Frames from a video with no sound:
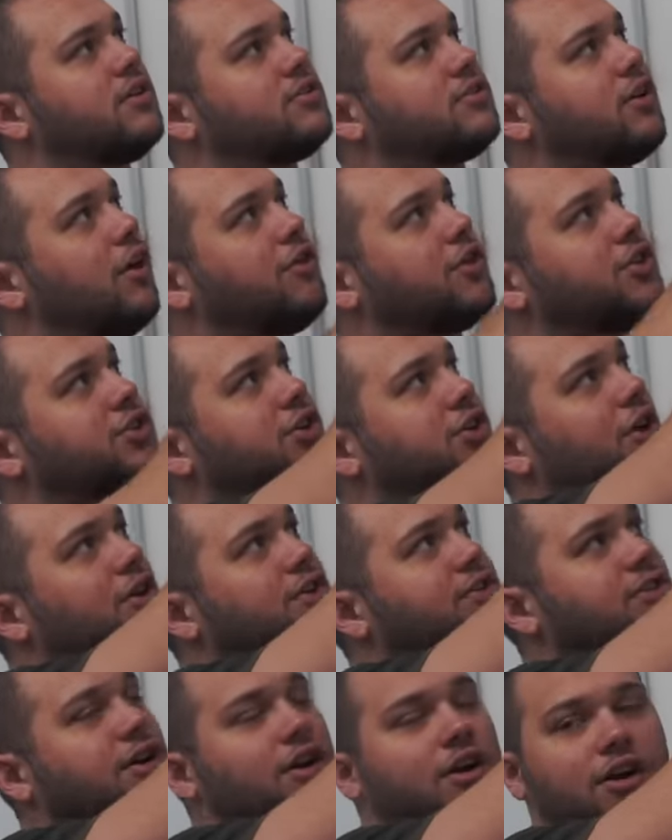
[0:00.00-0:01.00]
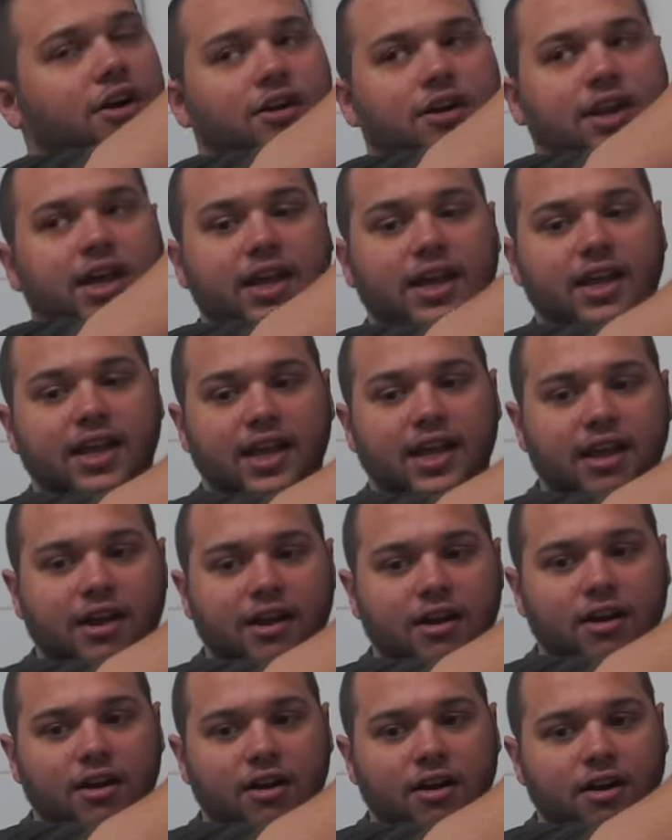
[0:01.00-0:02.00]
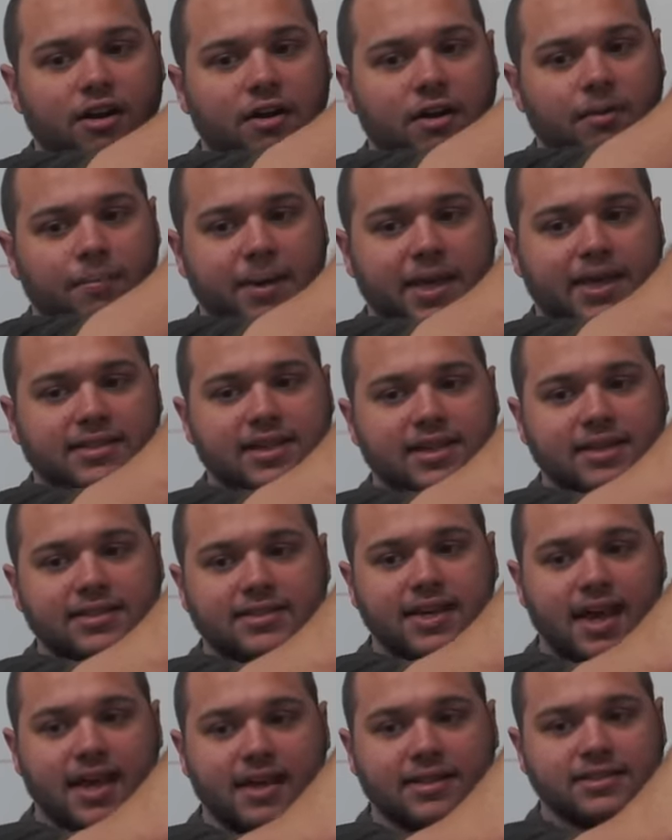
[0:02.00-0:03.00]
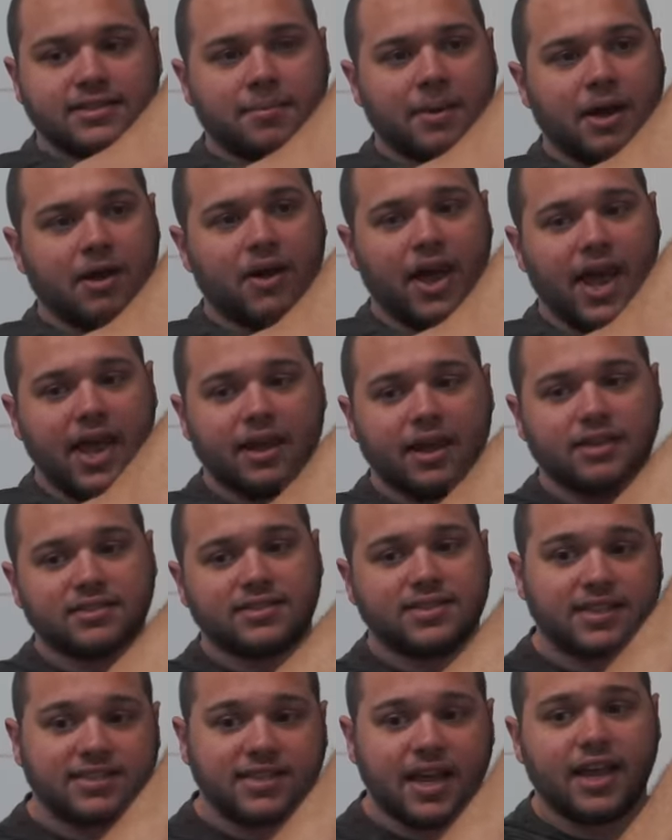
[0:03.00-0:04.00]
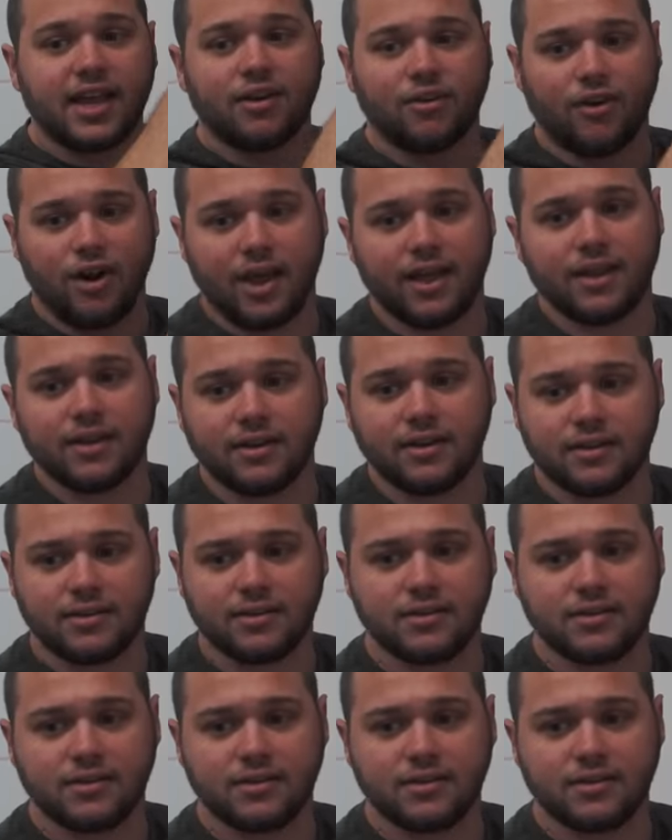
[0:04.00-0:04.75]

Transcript: Charizard? So the Charizard in here, P S A ten is about eight, six to eight grand.